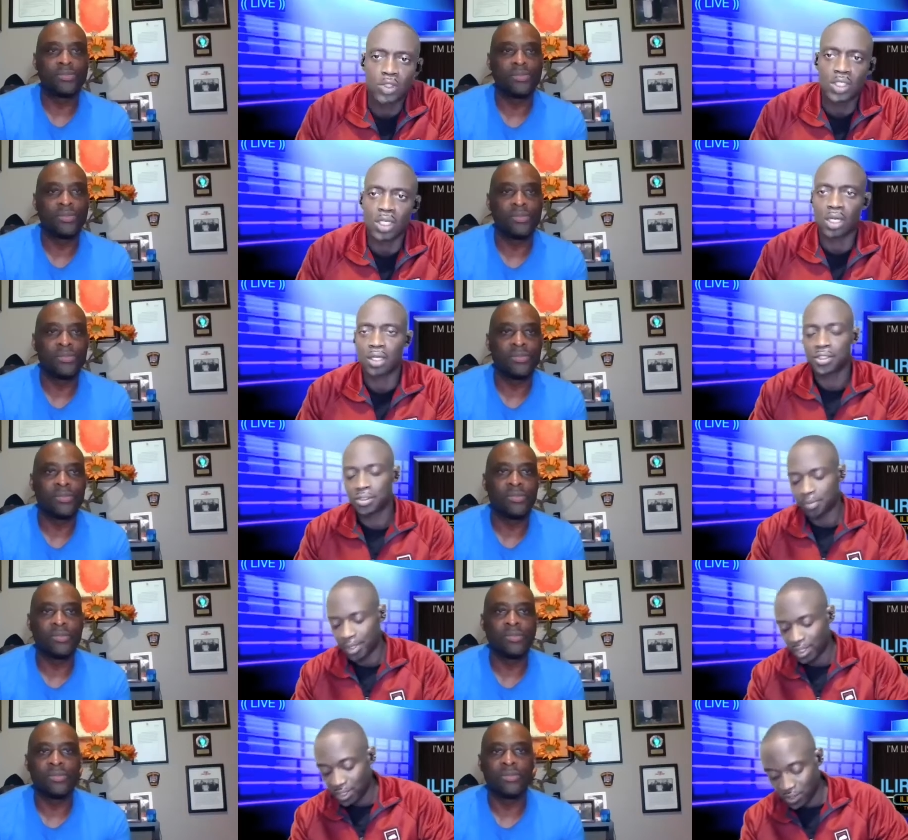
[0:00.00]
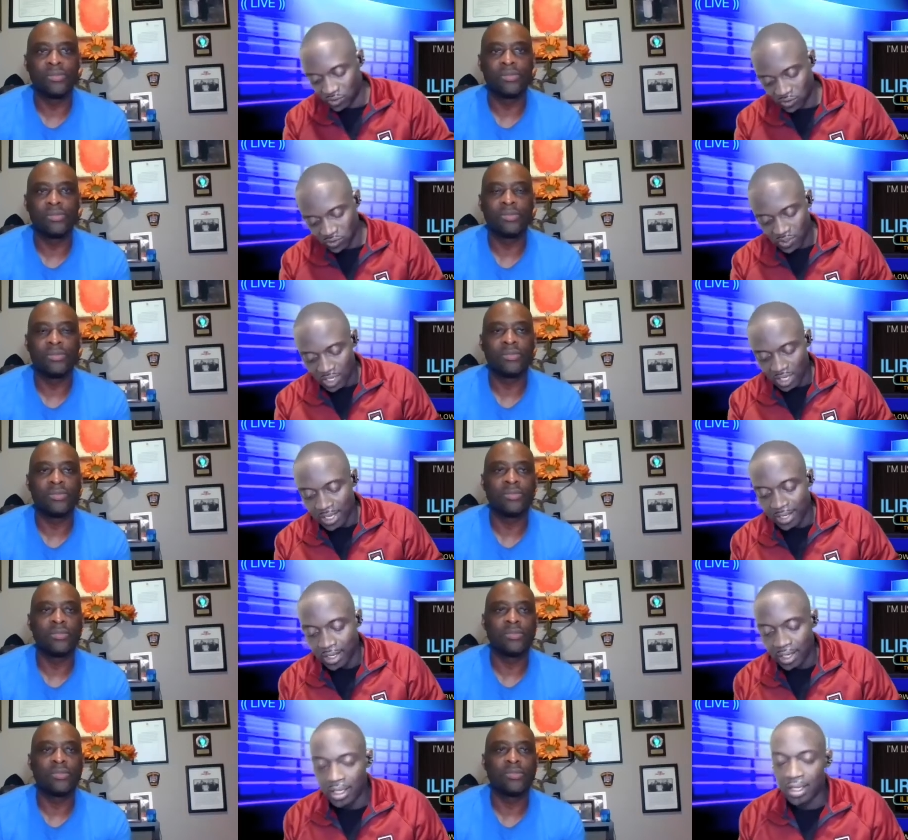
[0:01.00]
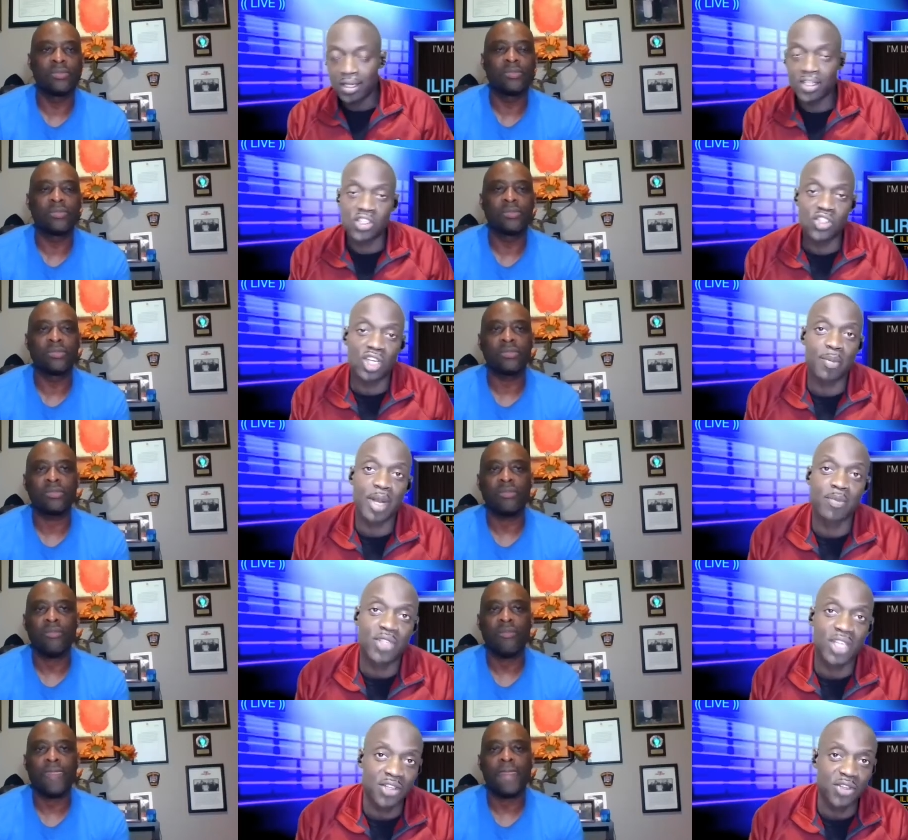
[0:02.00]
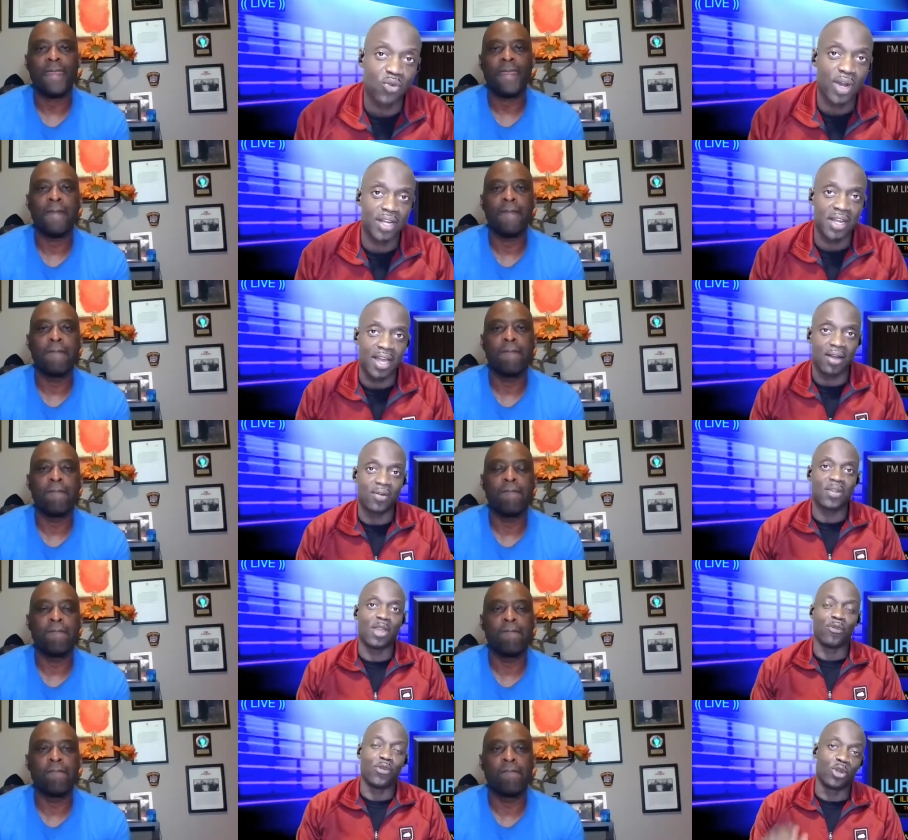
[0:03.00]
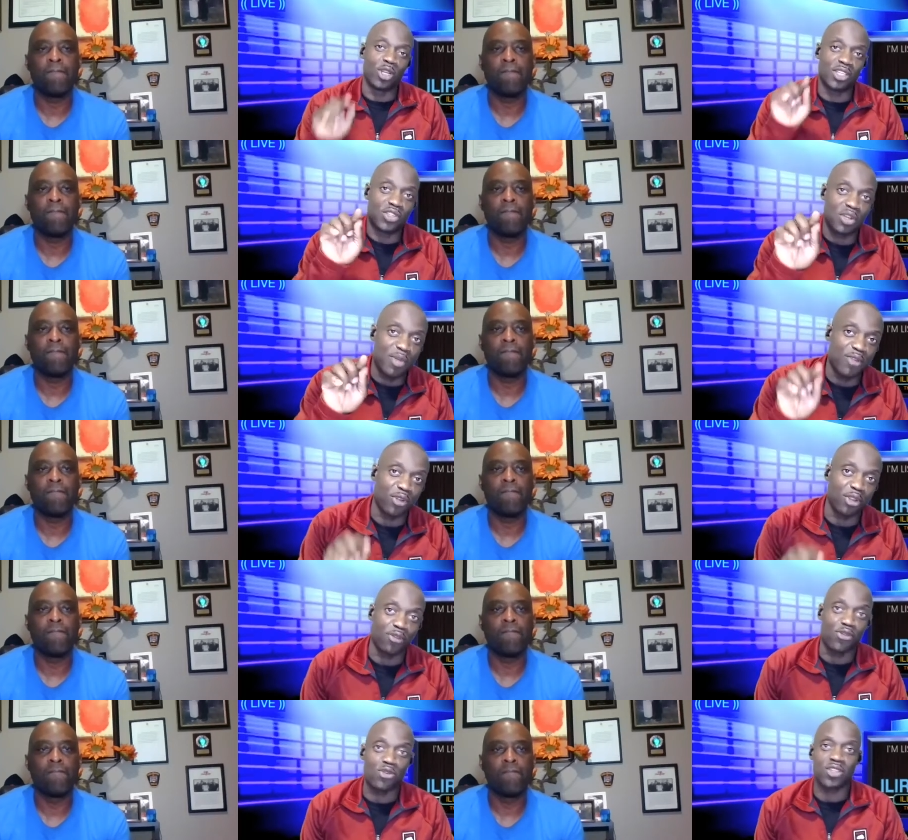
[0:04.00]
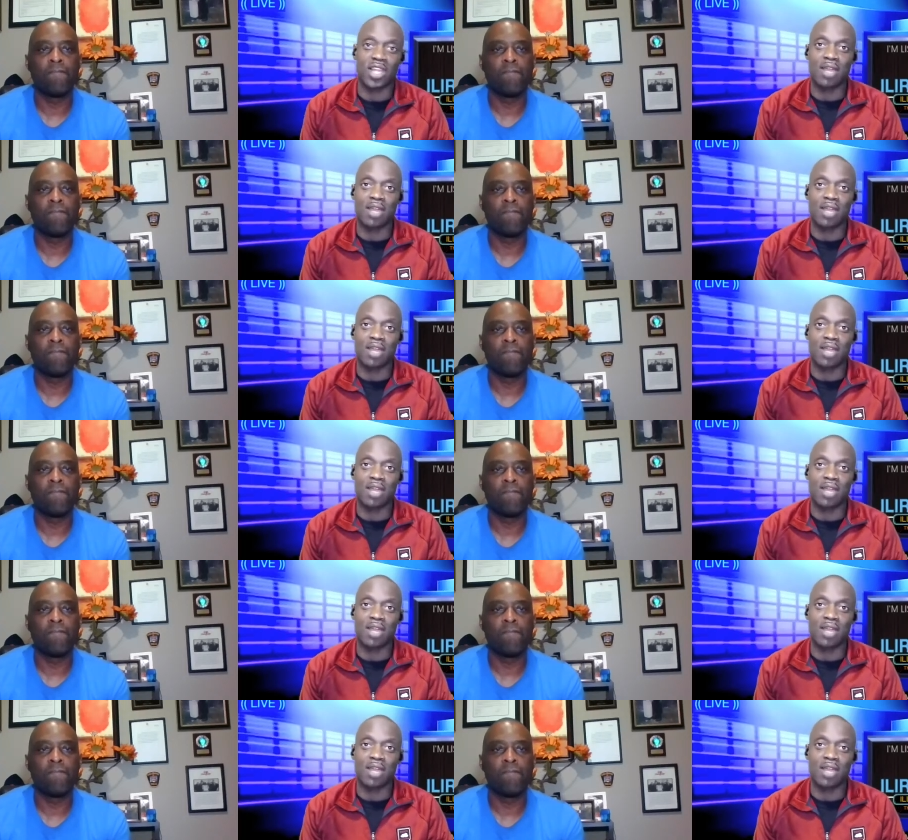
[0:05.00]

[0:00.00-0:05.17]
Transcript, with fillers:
Speaker 1: Gosh, my gosh. Ladies and gentlemen, I'm telling you right now, if you're listening to me for the first